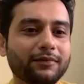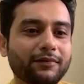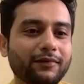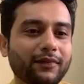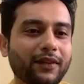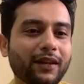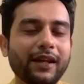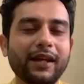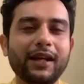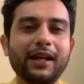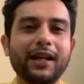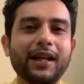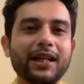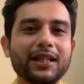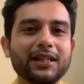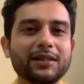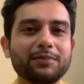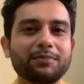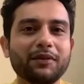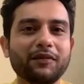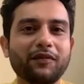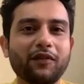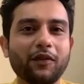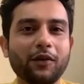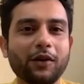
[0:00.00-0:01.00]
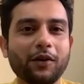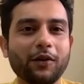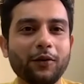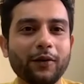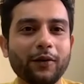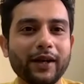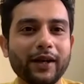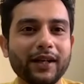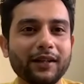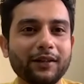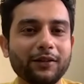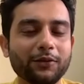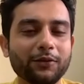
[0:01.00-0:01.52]
3 days before
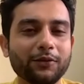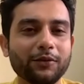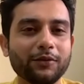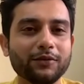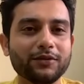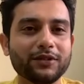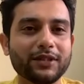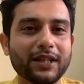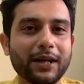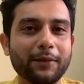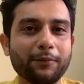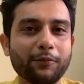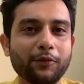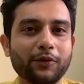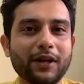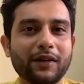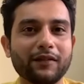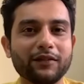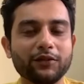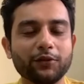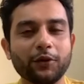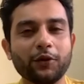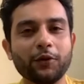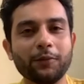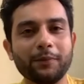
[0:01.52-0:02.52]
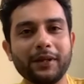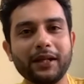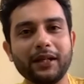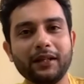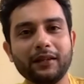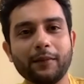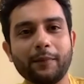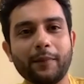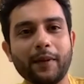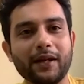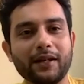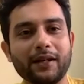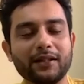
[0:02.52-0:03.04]
going to Jaipur, I was going to meet
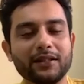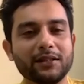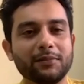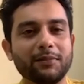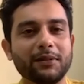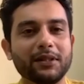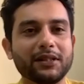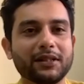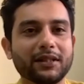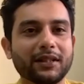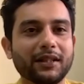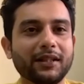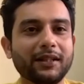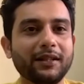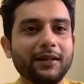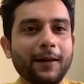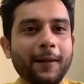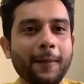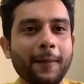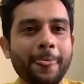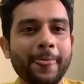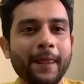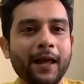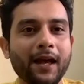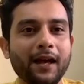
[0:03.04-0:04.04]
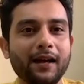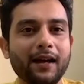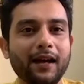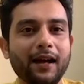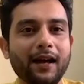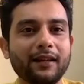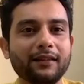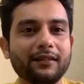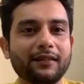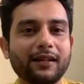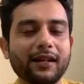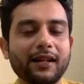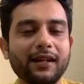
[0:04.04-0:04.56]
the parents basically,
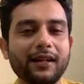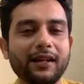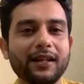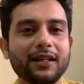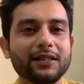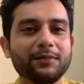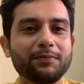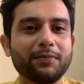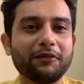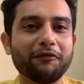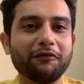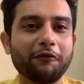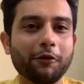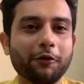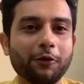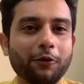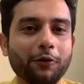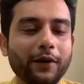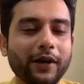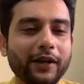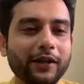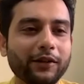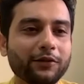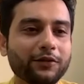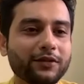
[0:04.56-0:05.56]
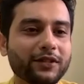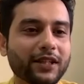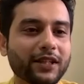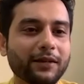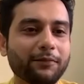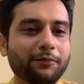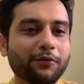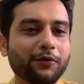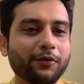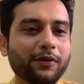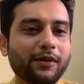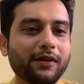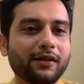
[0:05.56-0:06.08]
and 3 days before going to
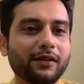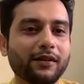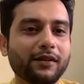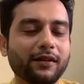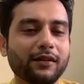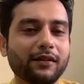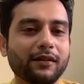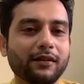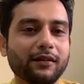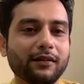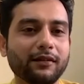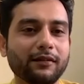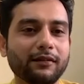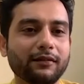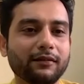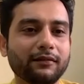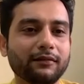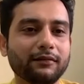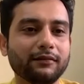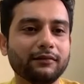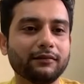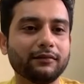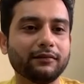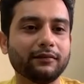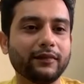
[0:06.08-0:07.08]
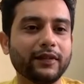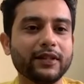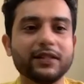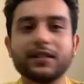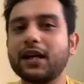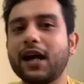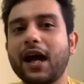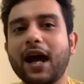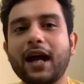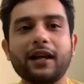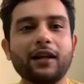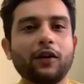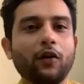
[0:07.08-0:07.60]
Jaipur, we
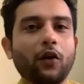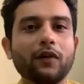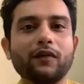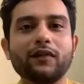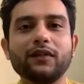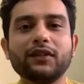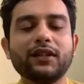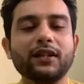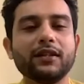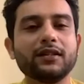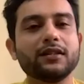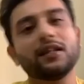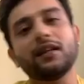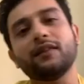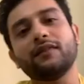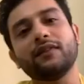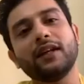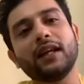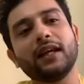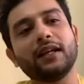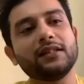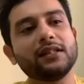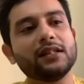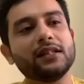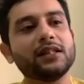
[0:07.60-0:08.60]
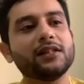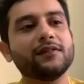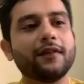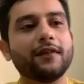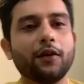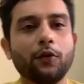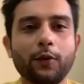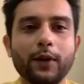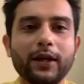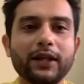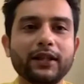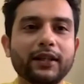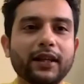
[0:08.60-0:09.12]
just had a conversation. We were like, since we're
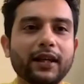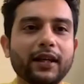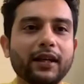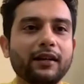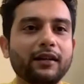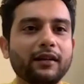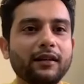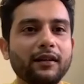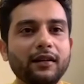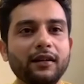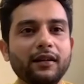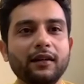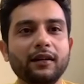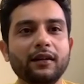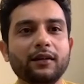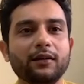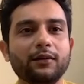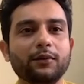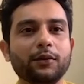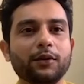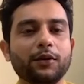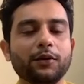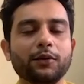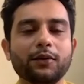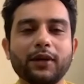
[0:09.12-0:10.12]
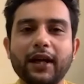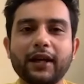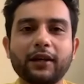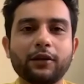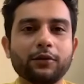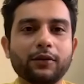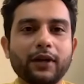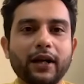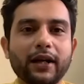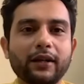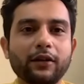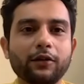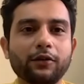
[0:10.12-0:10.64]
going there, would you like to
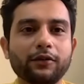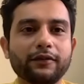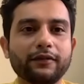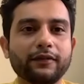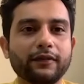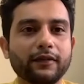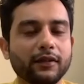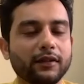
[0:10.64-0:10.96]
kind of